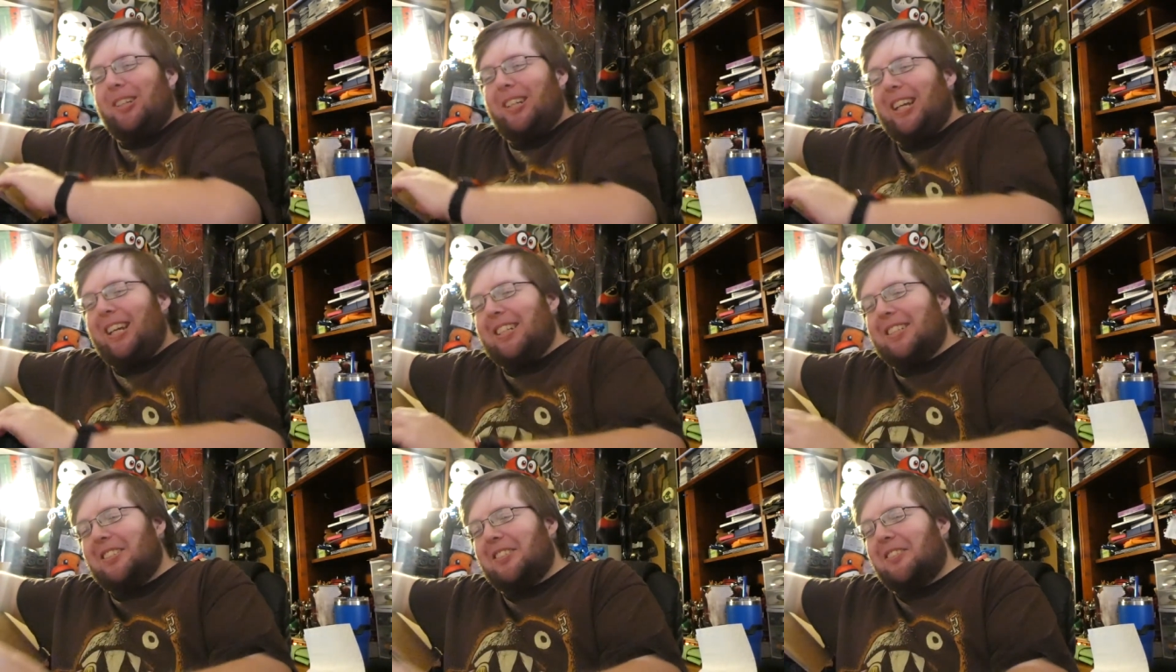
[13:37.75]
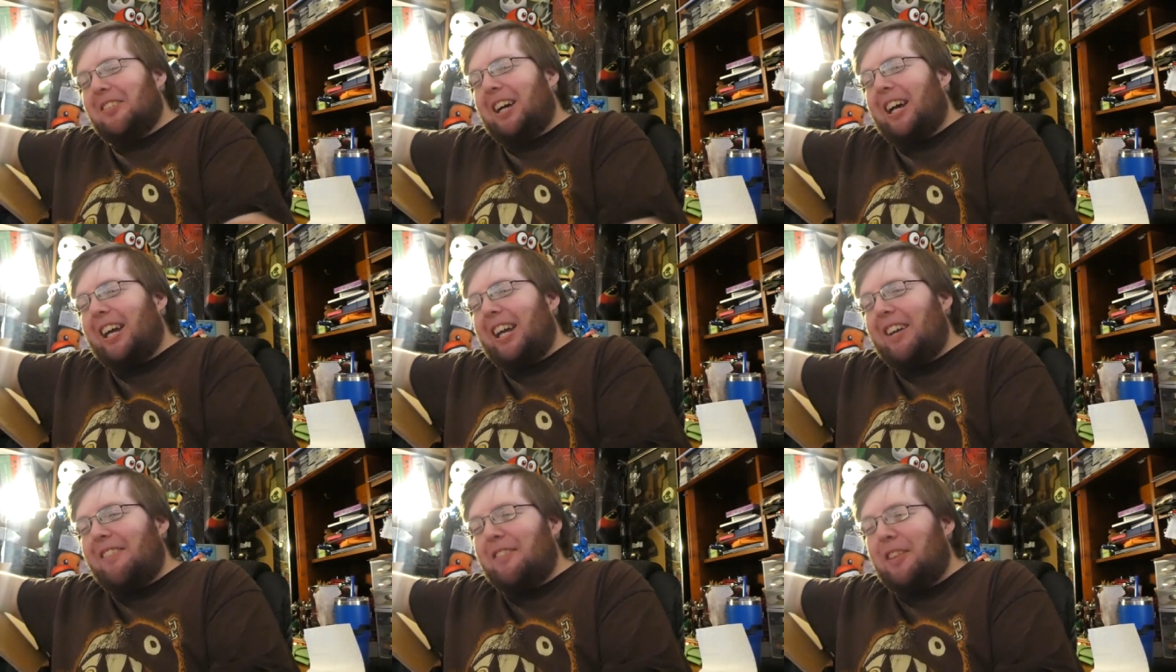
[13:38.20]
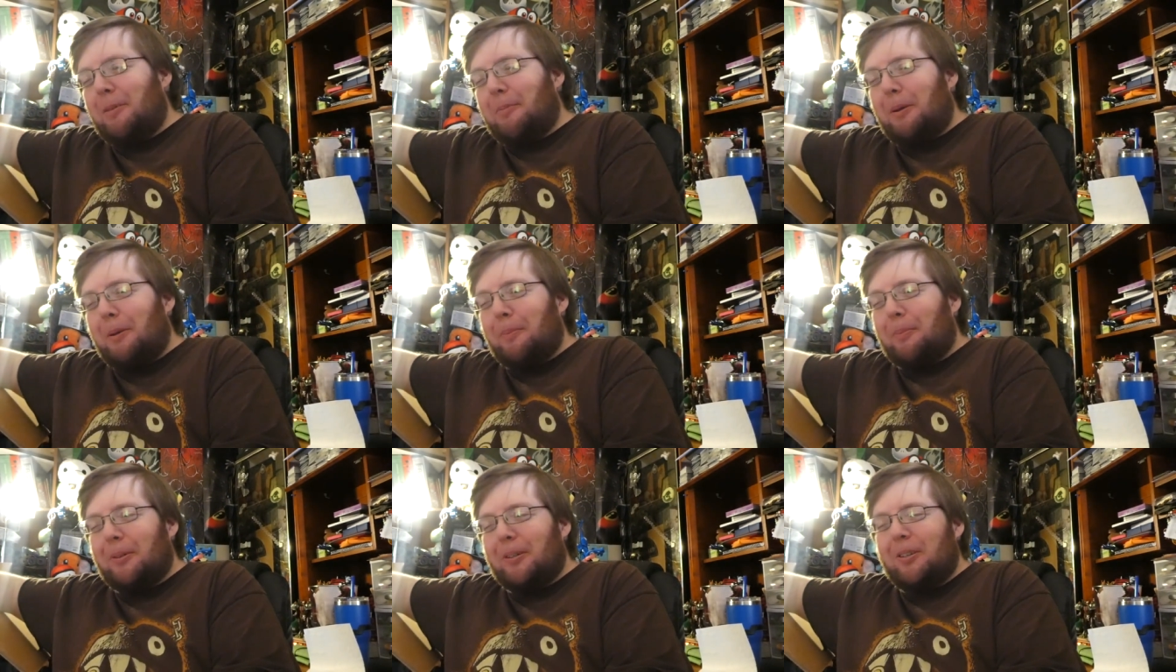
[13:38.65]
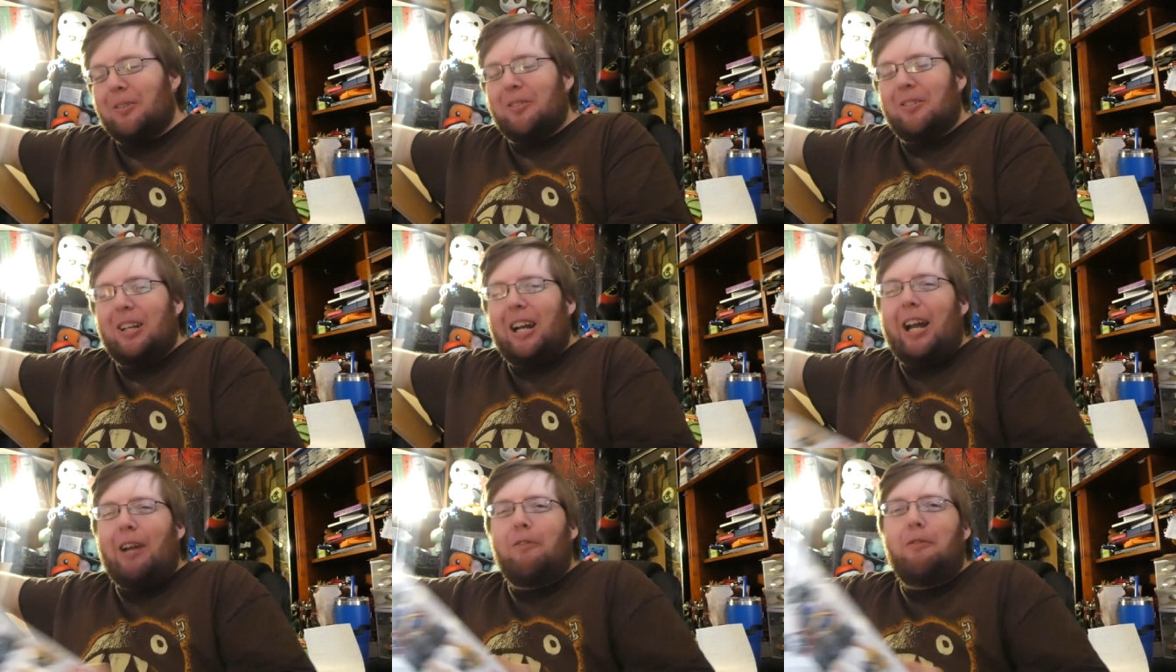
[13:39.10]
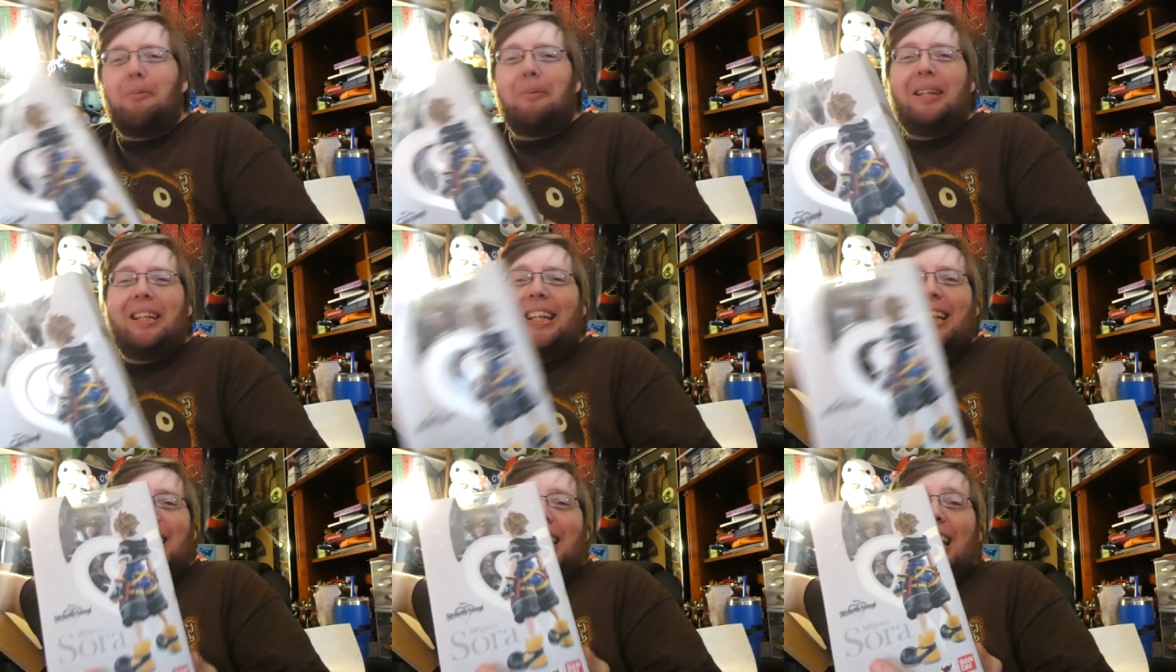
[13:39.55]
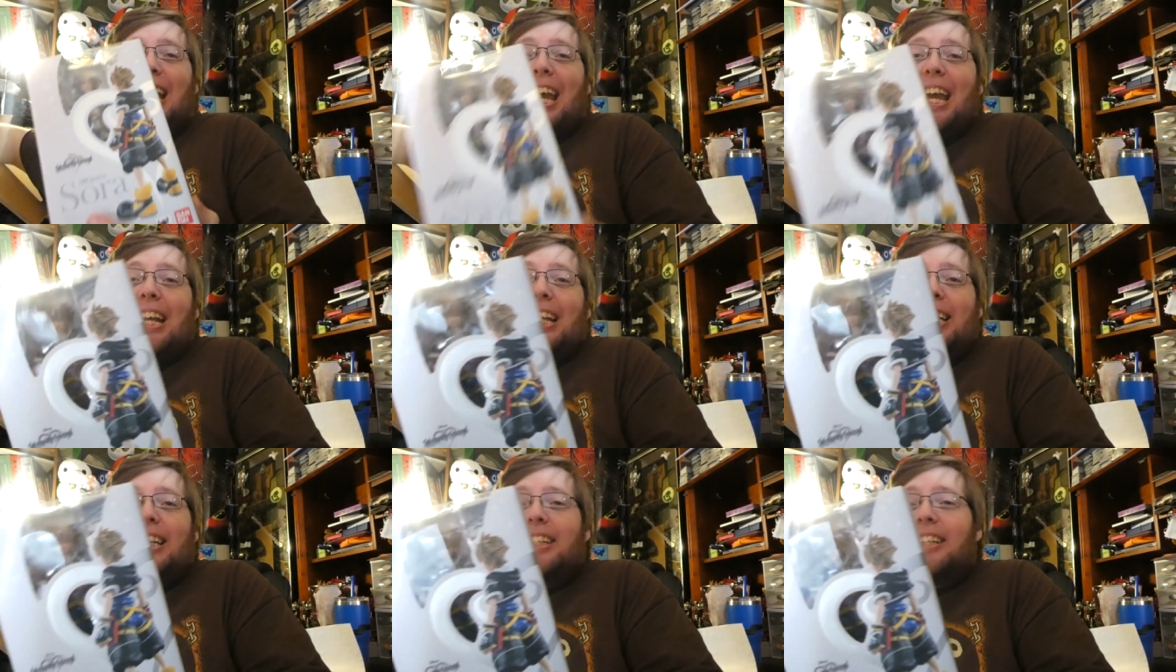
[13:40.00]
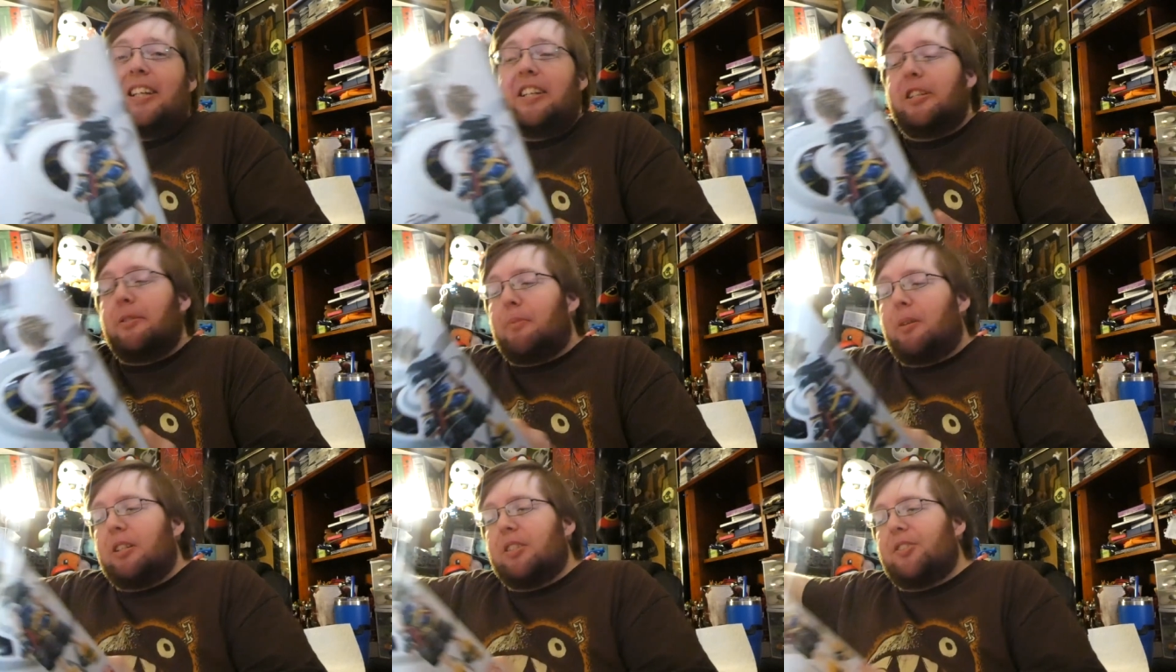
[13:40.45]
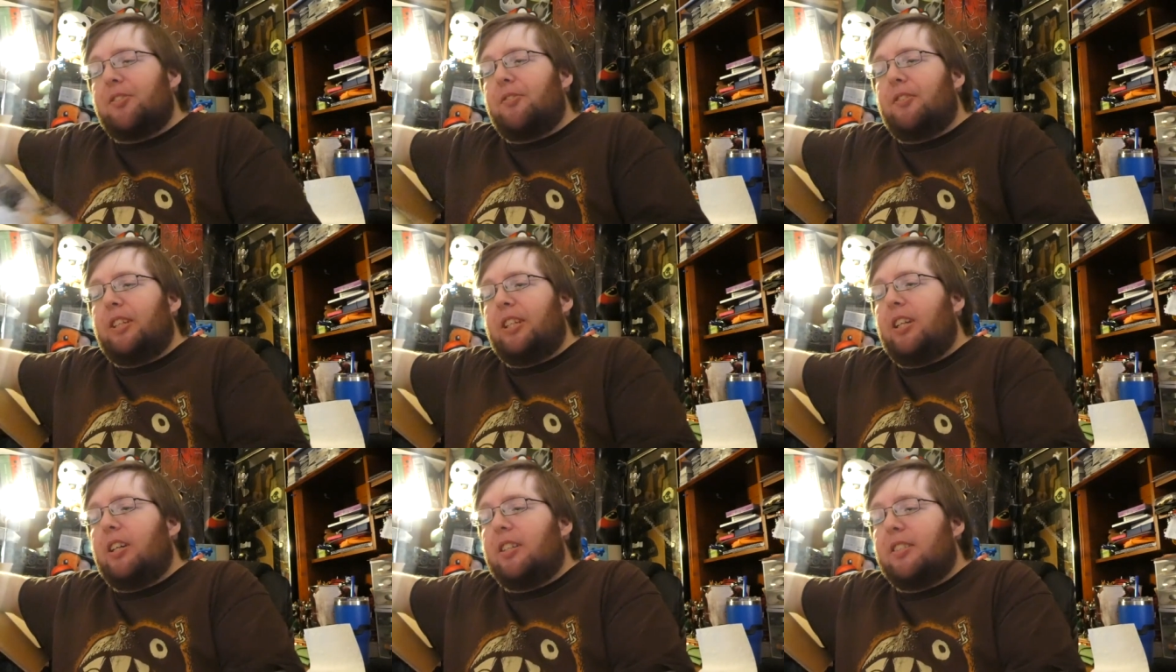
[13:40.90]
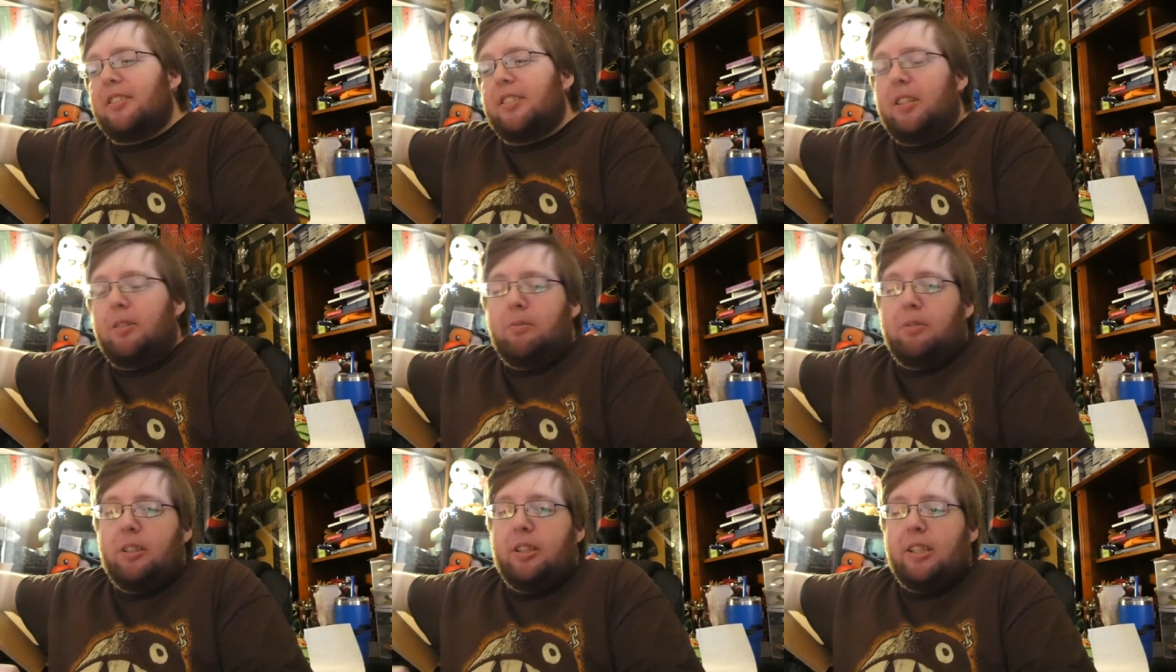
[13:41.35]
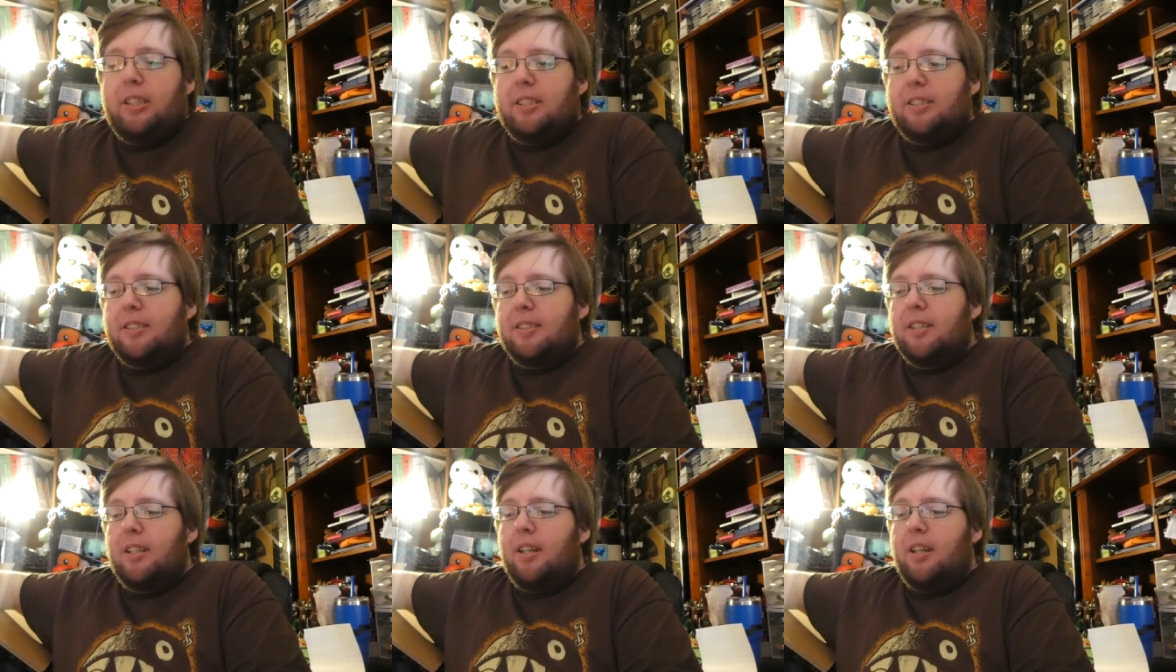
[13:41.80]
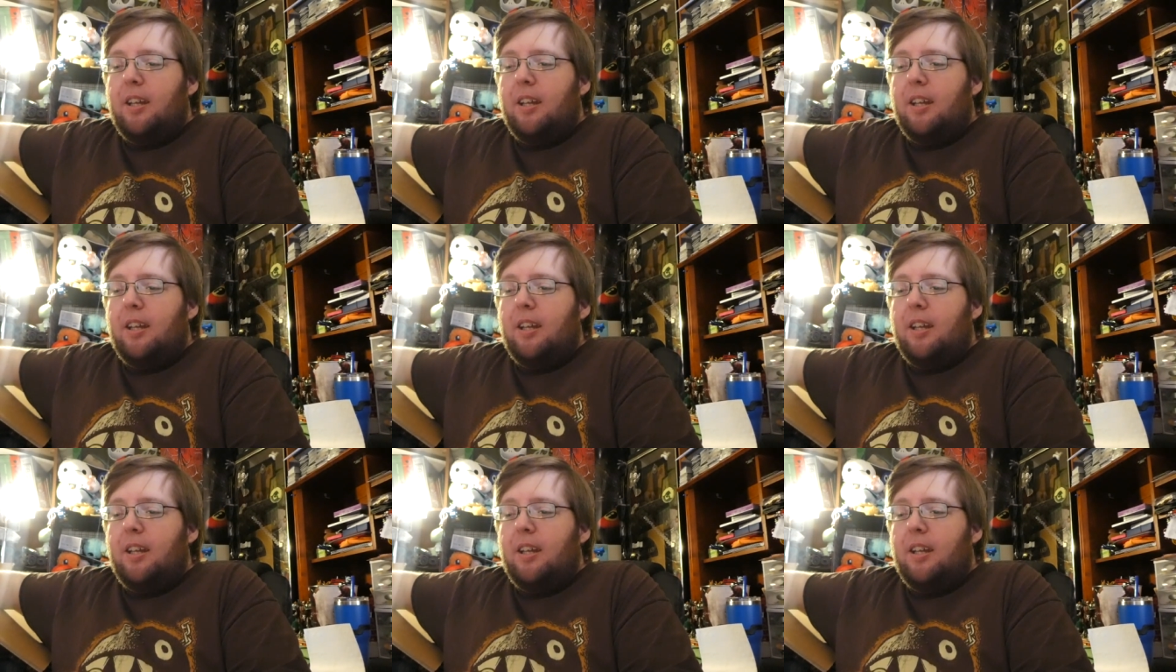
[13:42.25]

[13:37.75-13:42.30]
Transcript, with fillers: Yes, yeah, so I have them on pre-order. I will be getting any Kingdom Hearts Figure Arts they release.